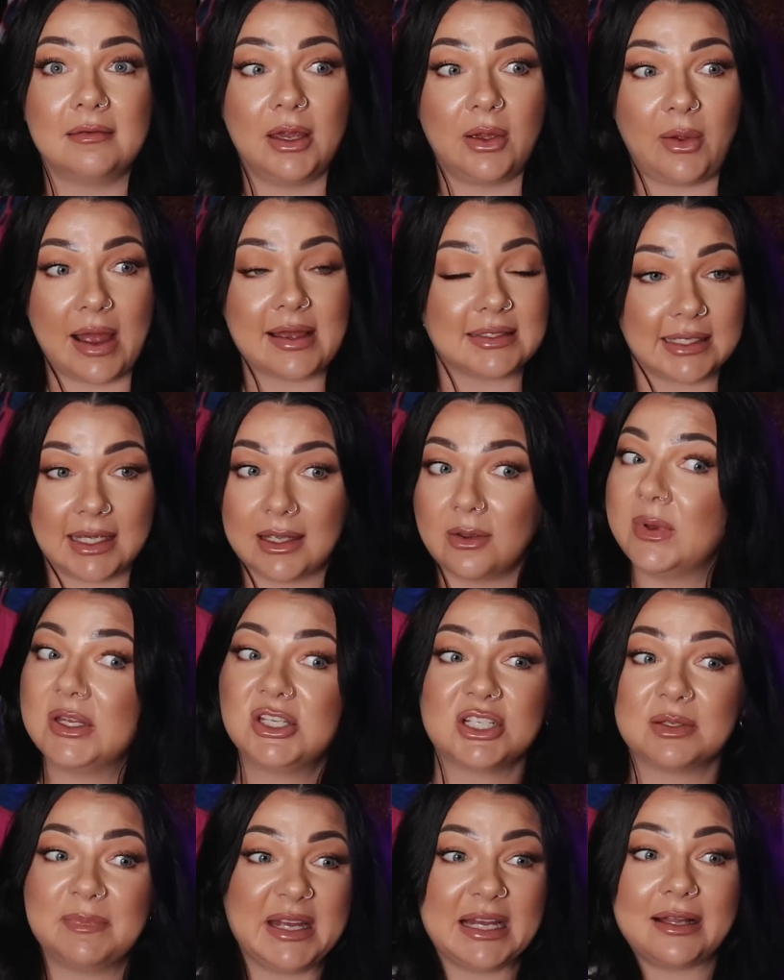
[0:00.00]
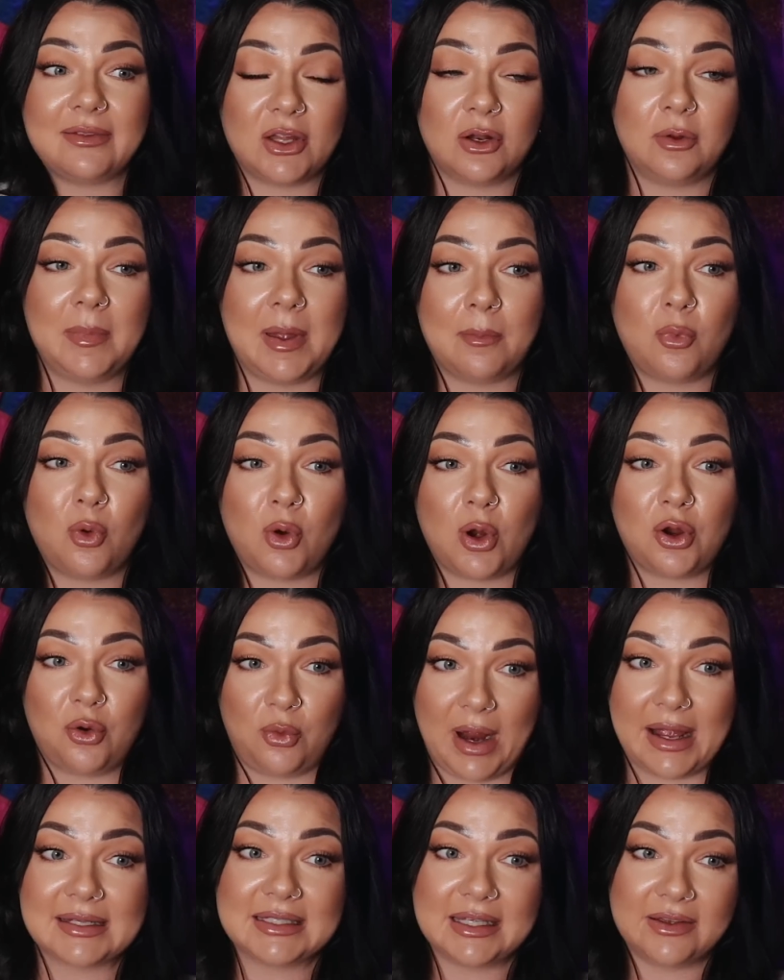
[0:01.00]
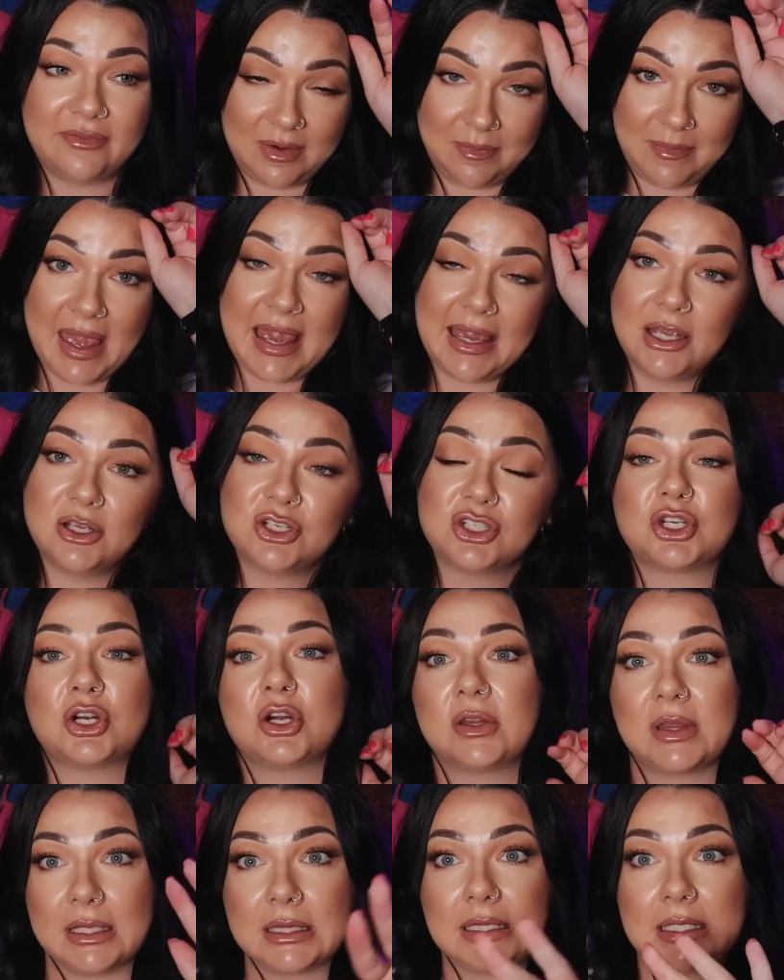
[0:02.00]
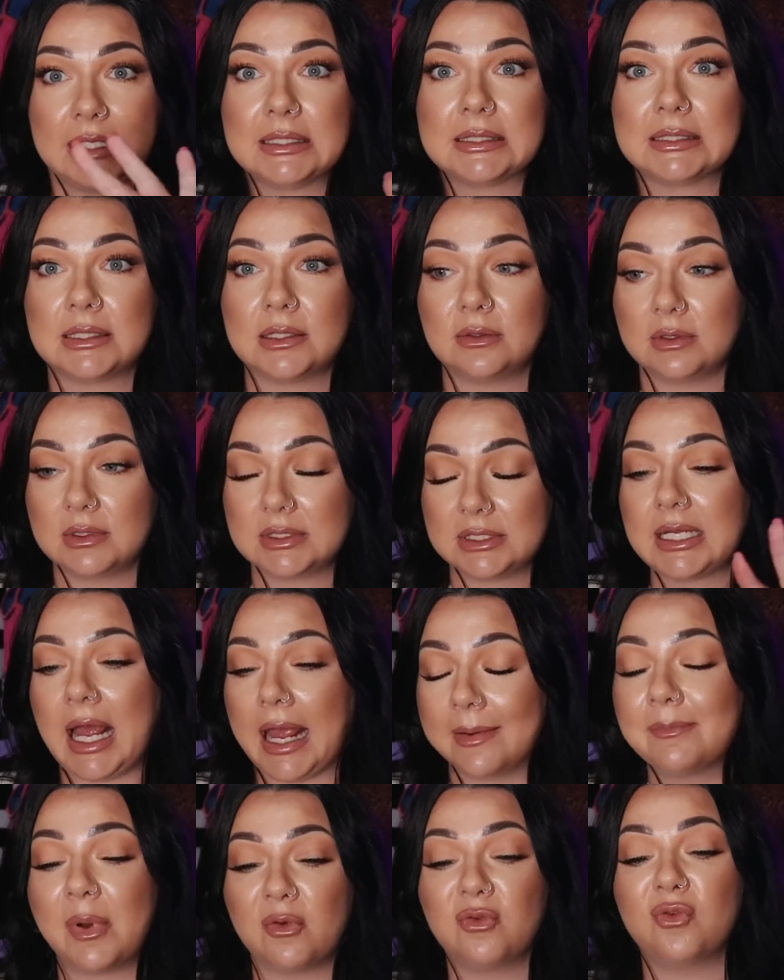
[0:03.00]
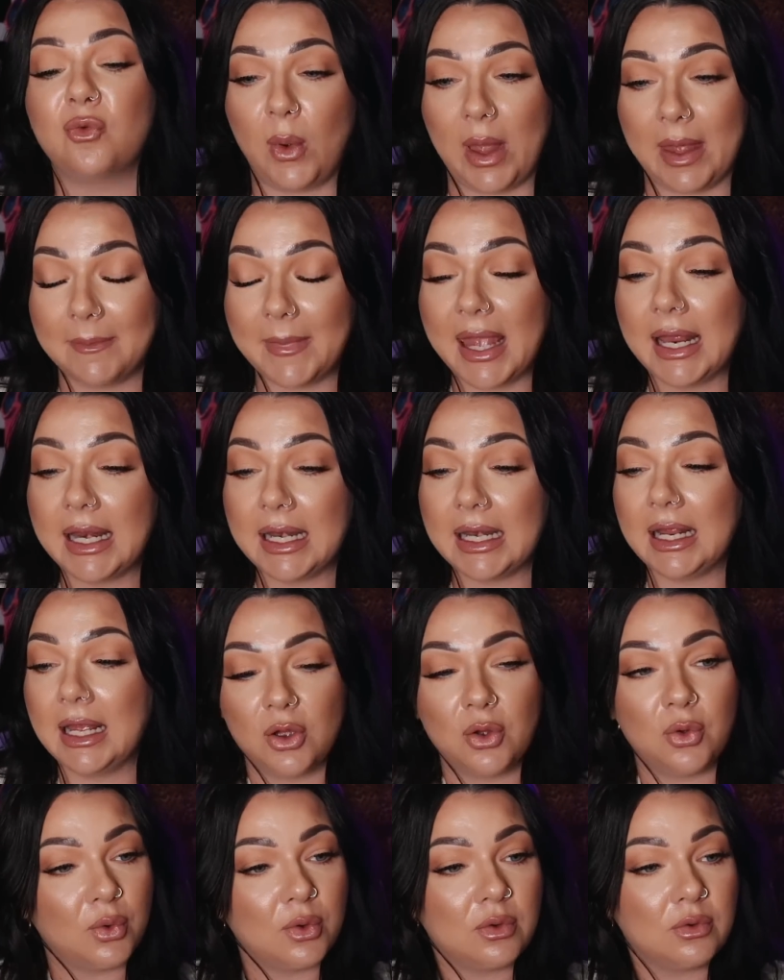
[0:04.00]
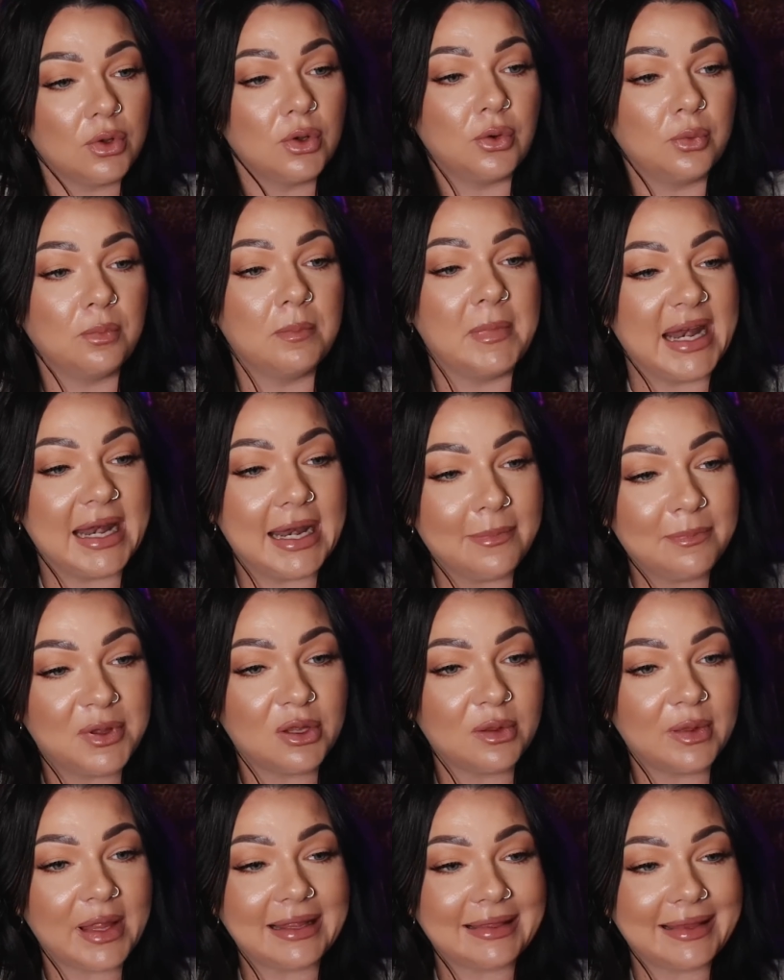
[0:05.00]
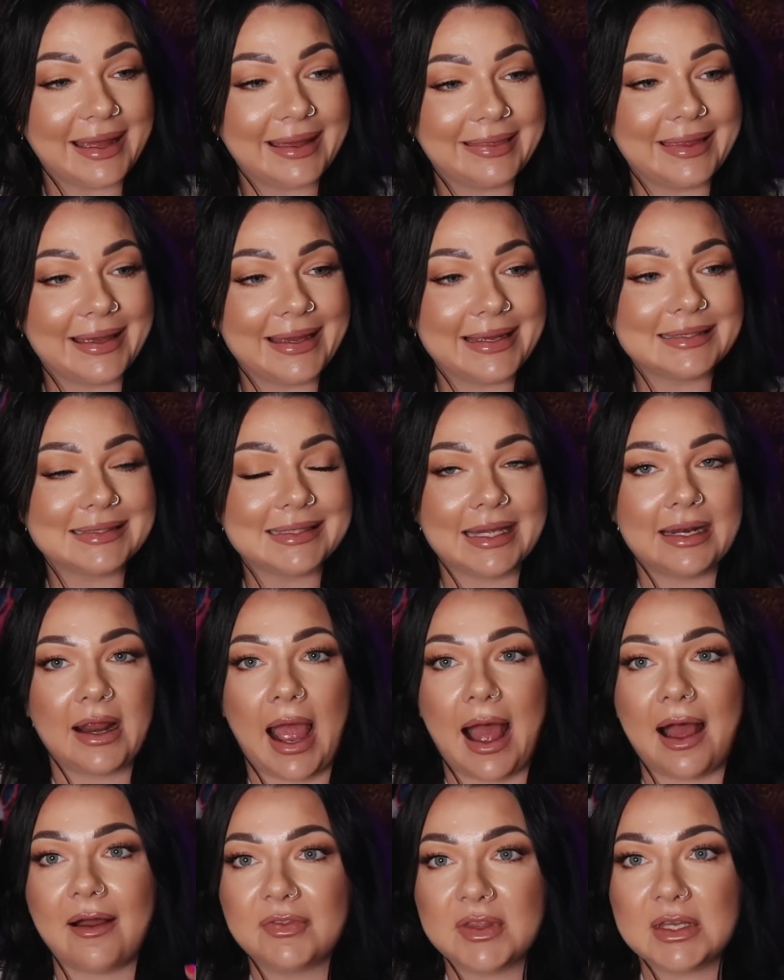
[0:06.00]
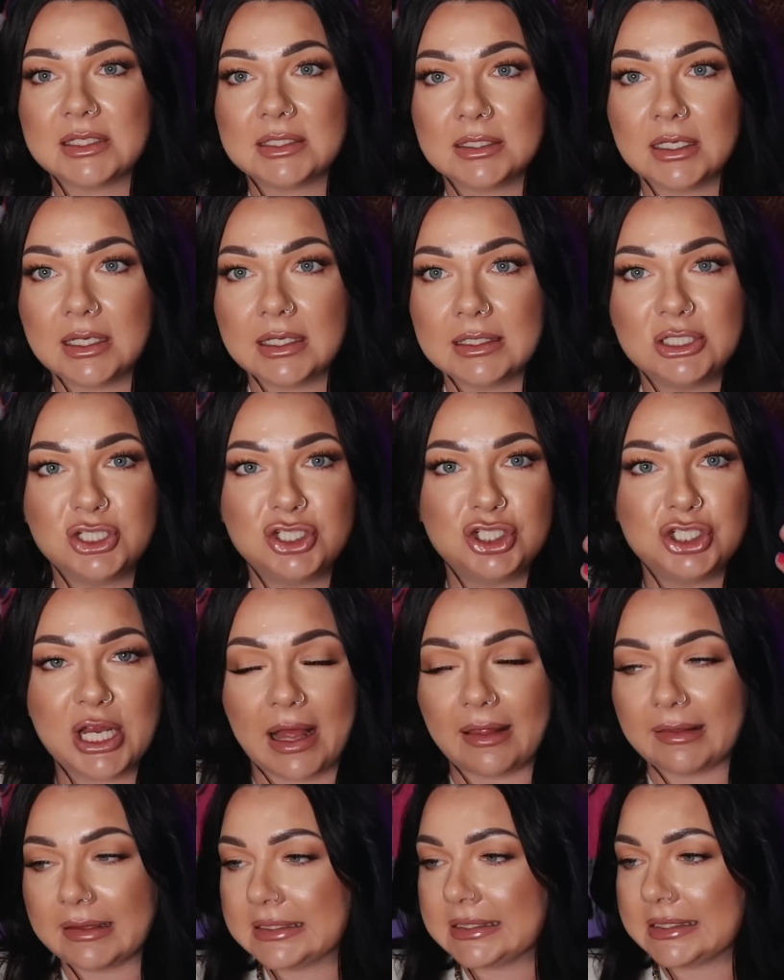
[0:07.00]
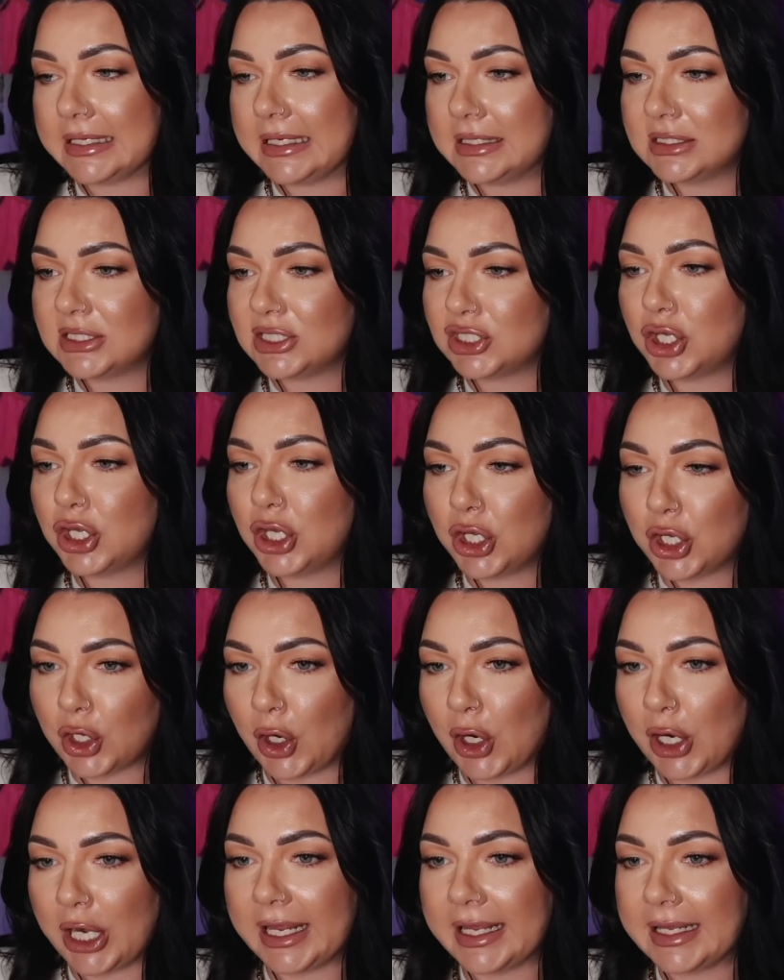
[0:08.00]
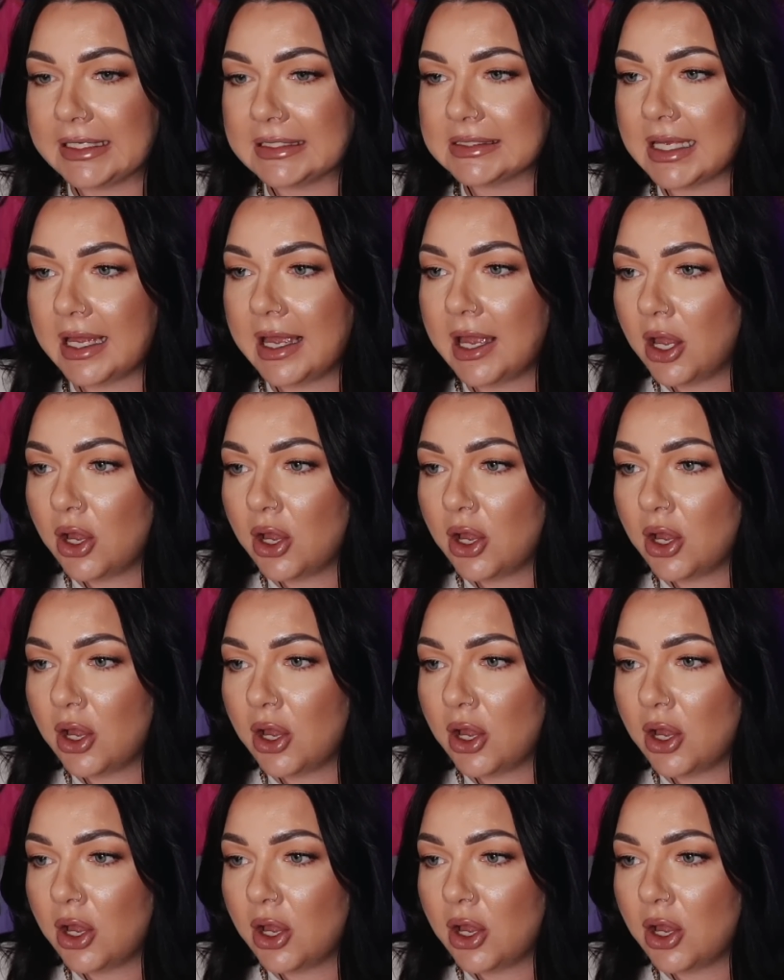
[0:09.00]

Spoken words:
You guys, like, can we just be a little bit more aggressive in making sure that these type of women who manipulate like this and have these jealous insecurities,